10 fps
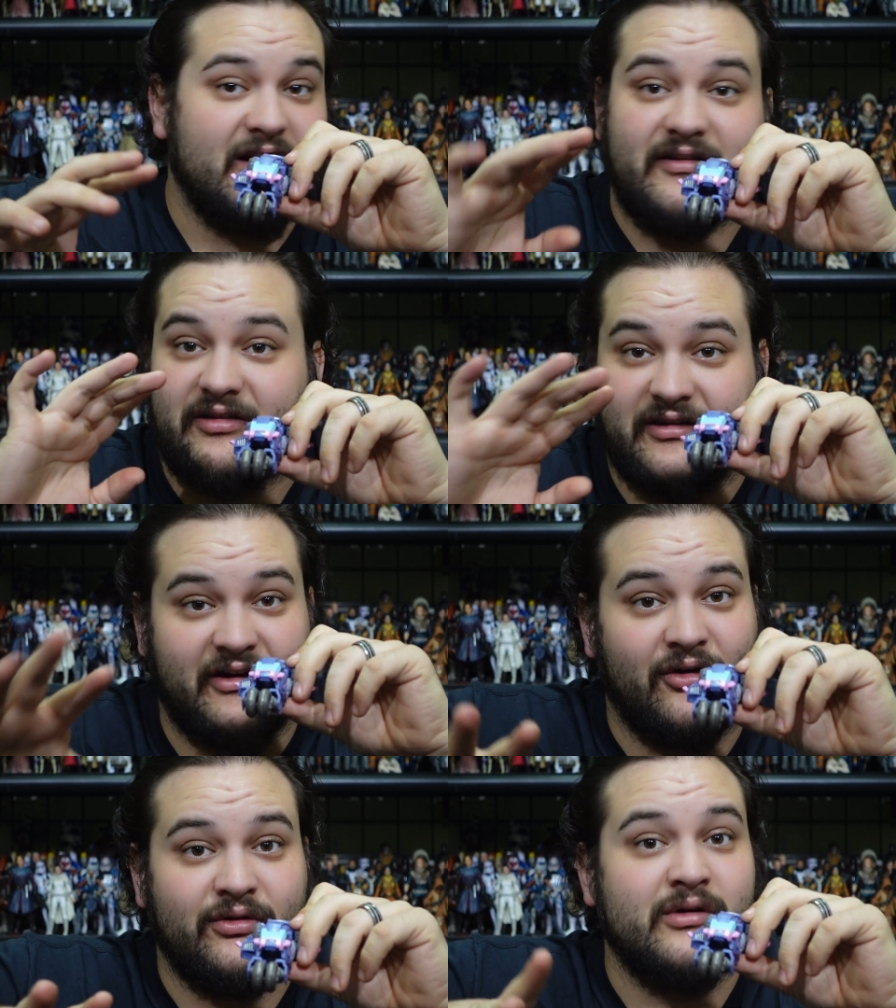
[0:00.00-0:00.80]

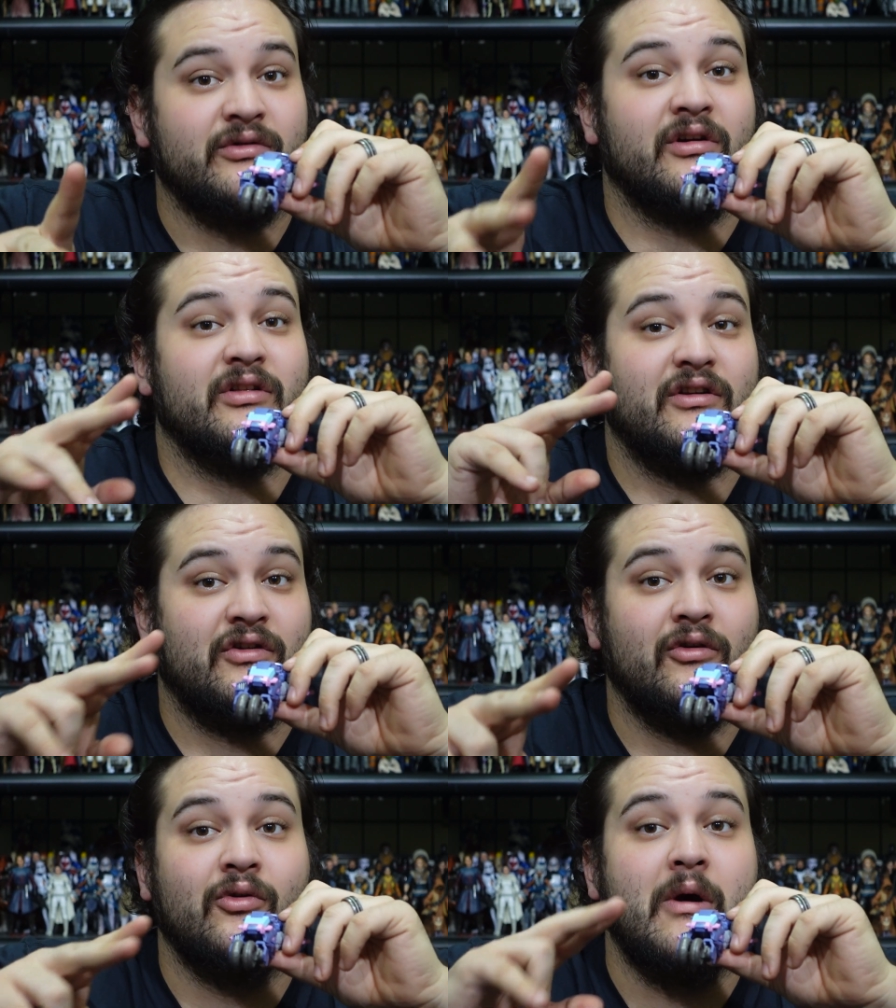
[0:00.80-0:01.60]
Still, those are the
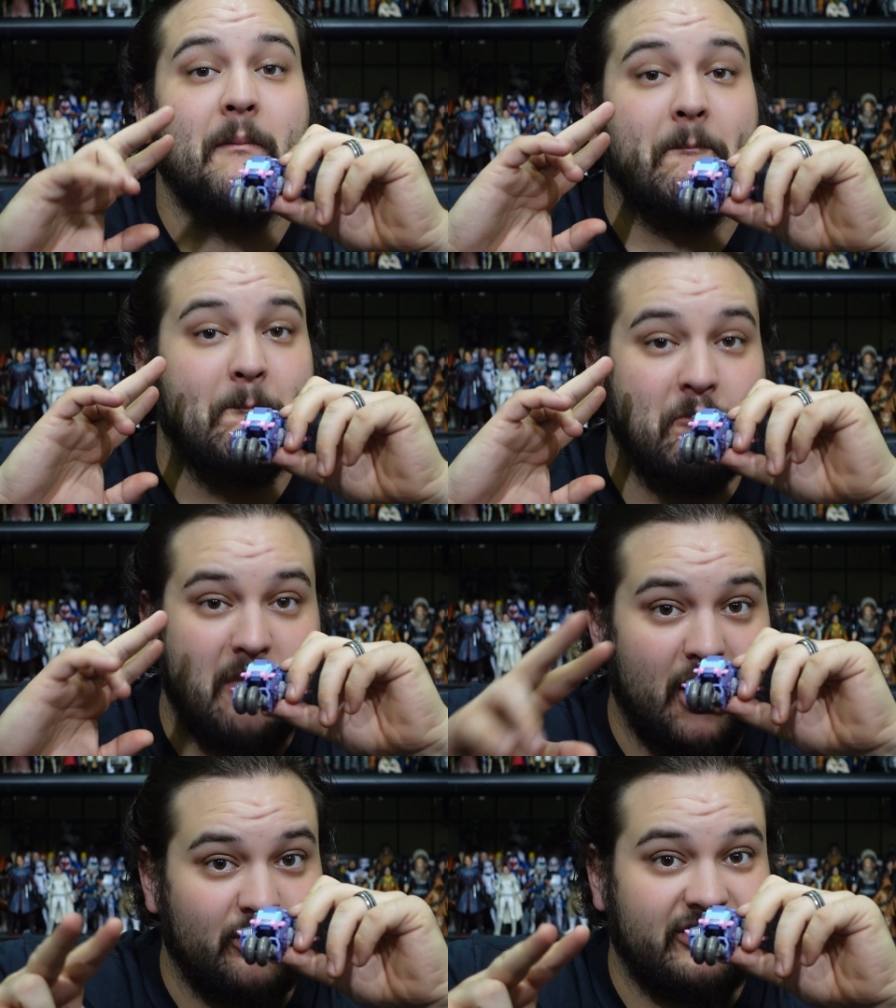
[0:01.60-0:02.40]
two
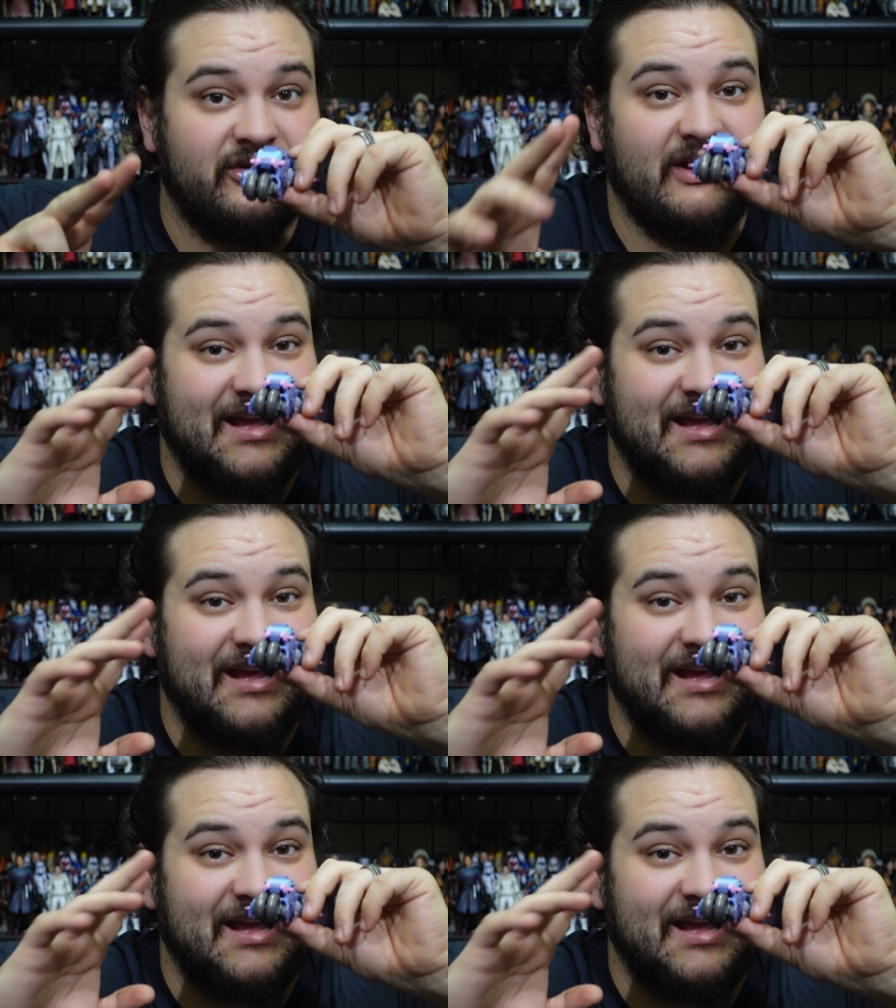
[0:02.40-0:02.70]
most